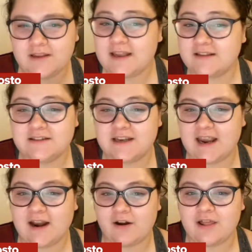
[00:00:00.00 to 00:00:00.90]
against
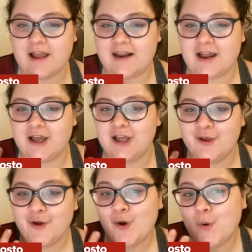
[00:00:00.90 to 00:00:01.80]
Carolina
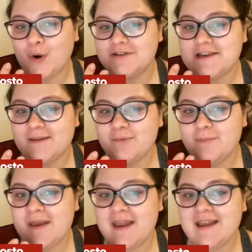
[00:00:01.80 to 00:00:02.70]
or Tampa
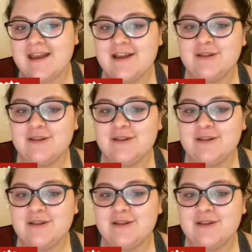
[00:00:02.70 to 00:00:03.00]
Bay,